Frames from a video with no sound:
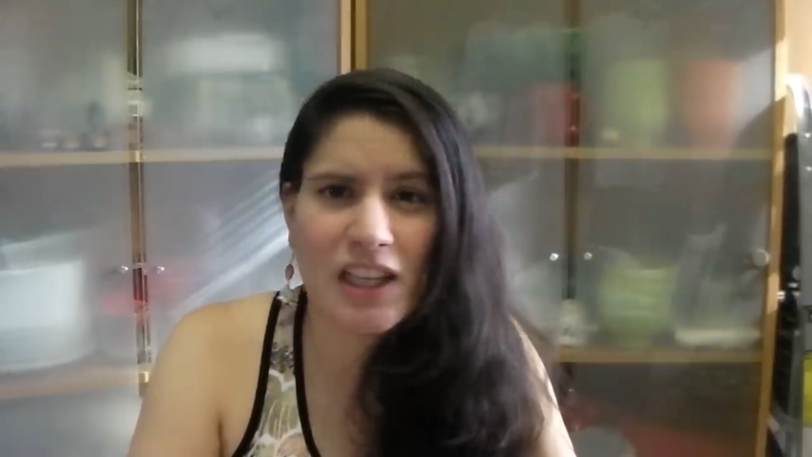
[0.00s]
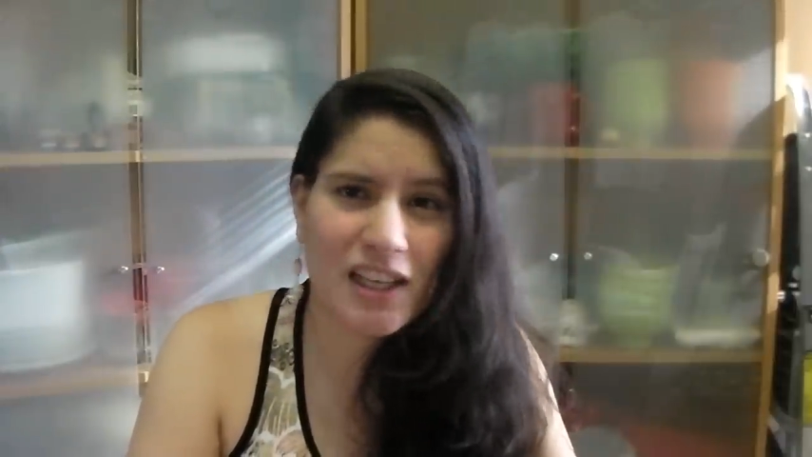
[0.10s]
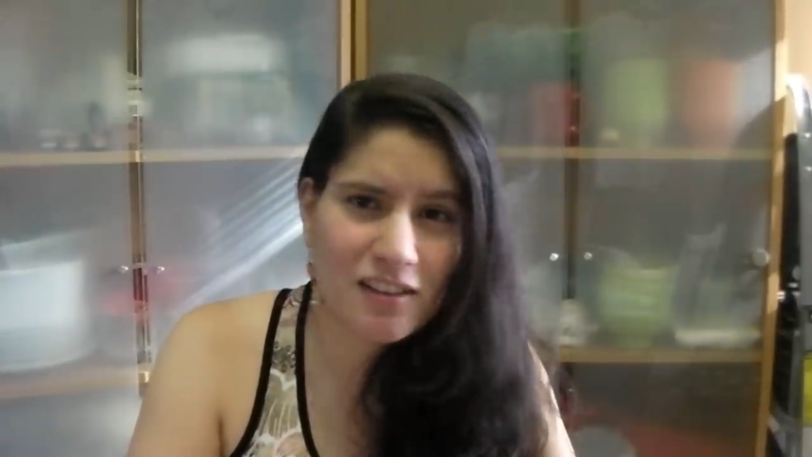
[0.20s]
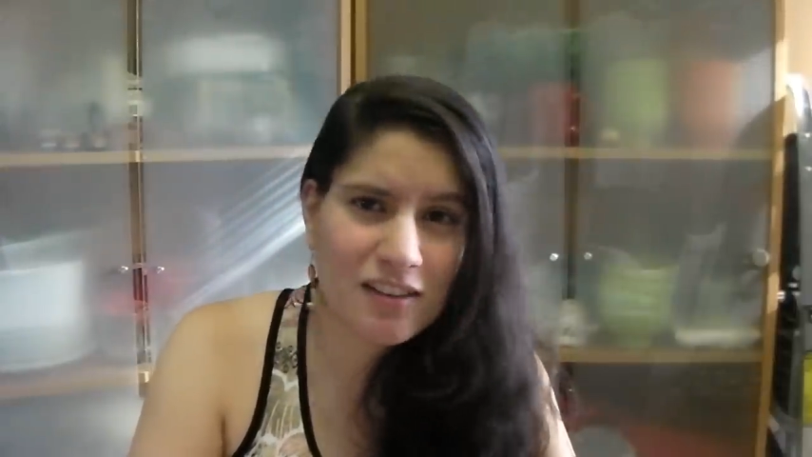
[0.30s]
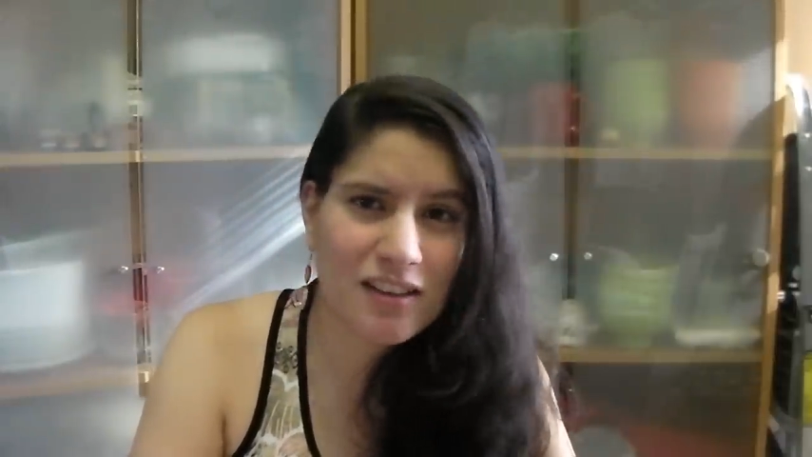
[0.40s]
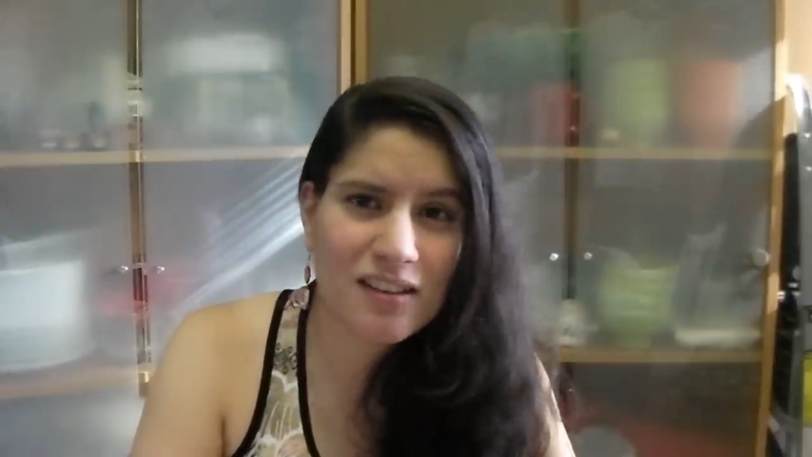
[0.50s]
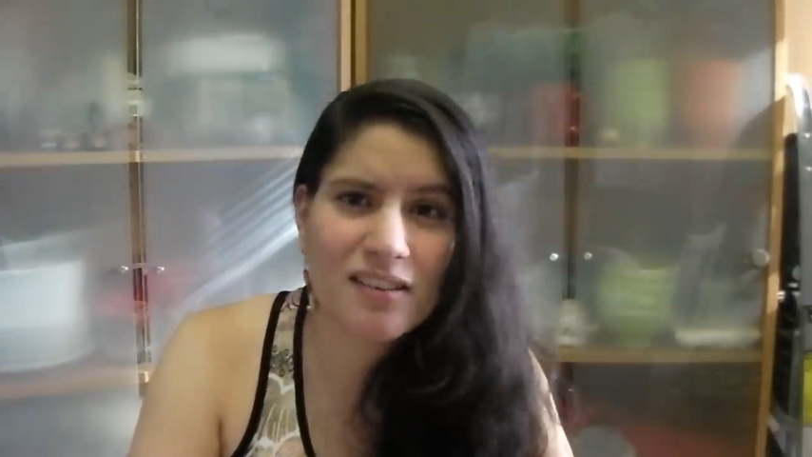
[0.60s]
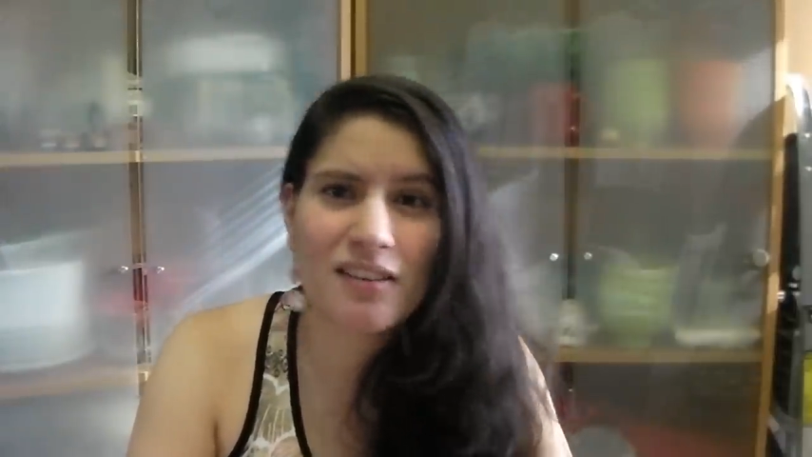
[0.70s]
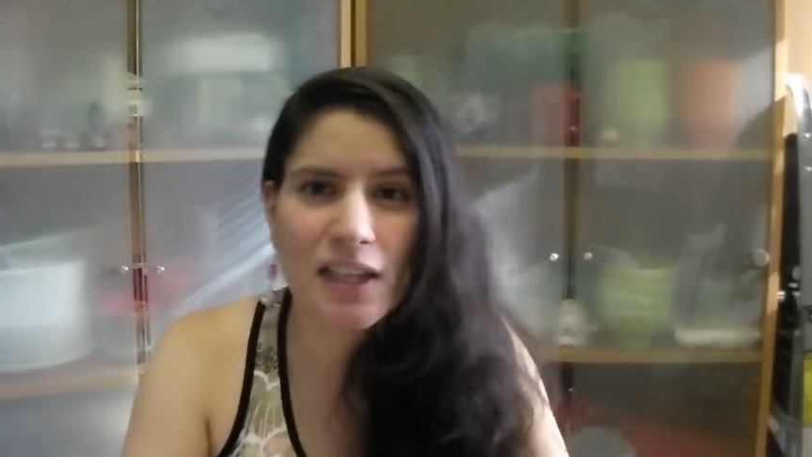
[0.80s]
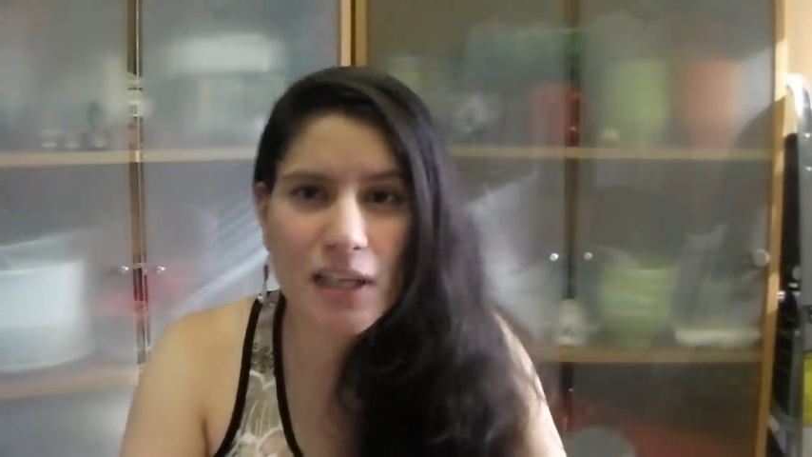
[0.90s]
lazy and
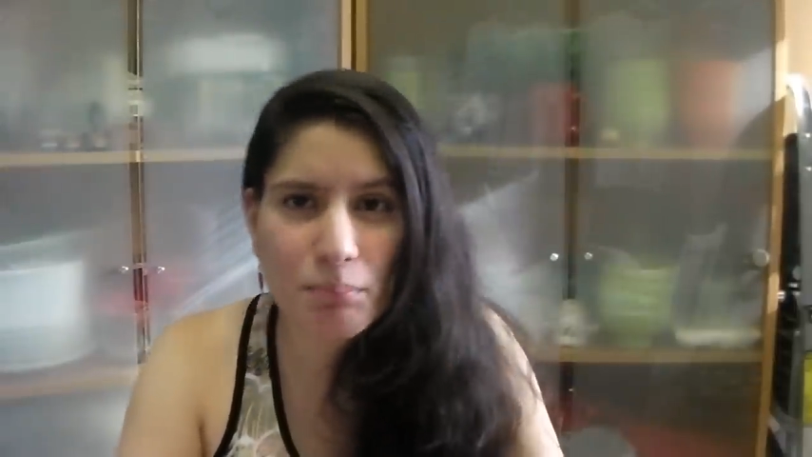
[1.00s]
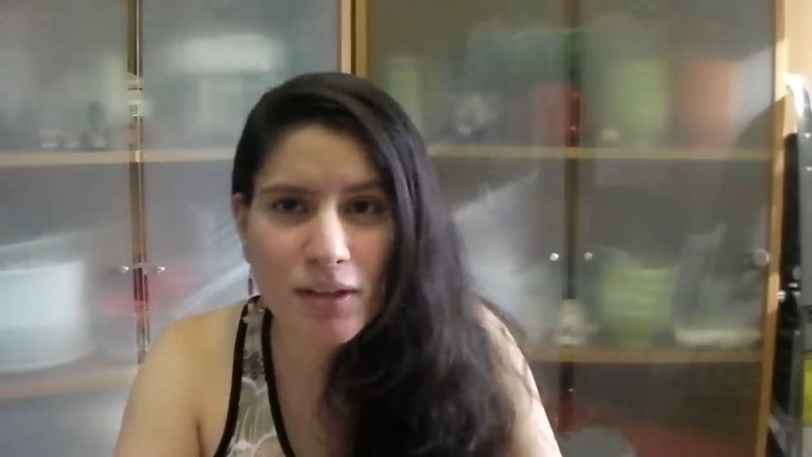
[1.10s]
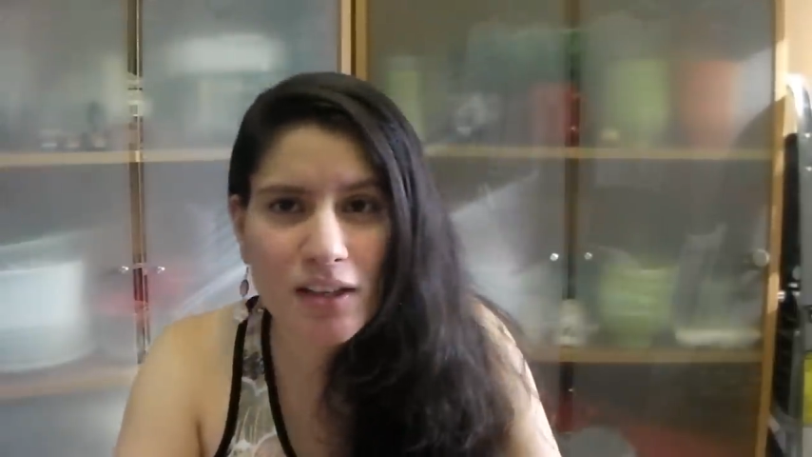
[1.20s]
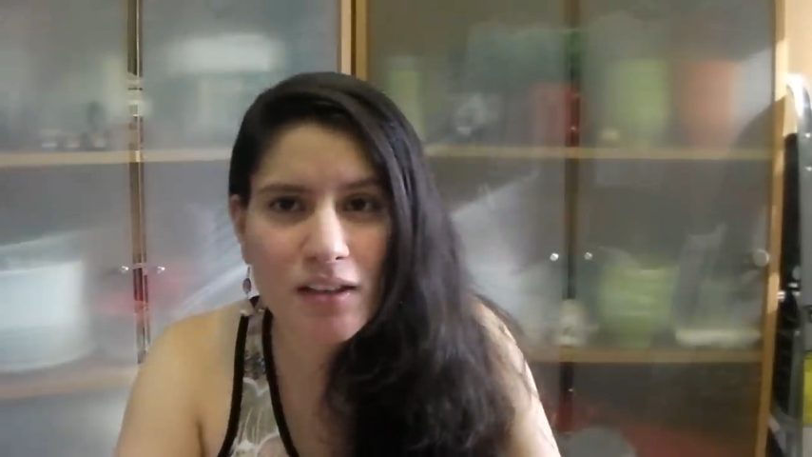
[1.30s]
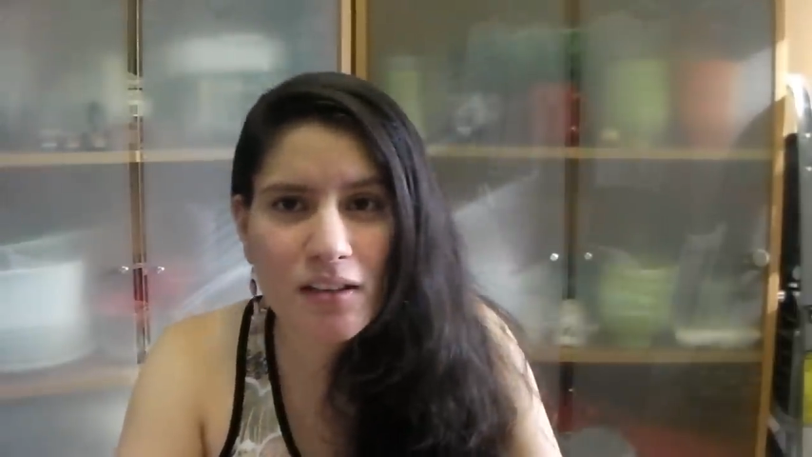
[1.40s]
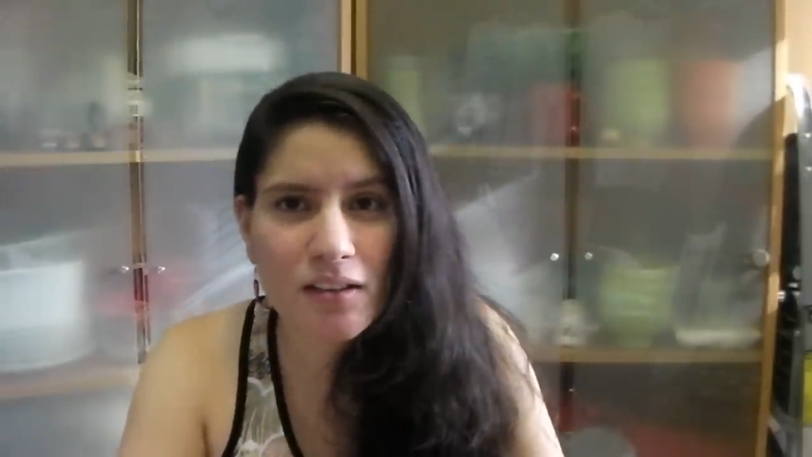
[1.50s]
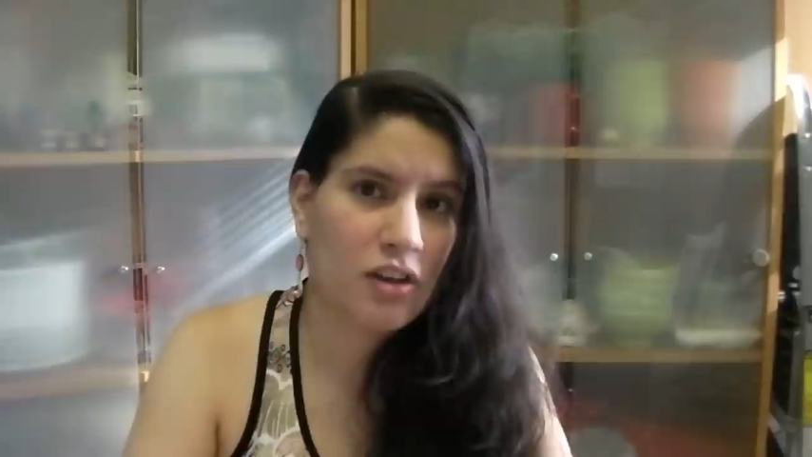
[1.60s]
sleepy.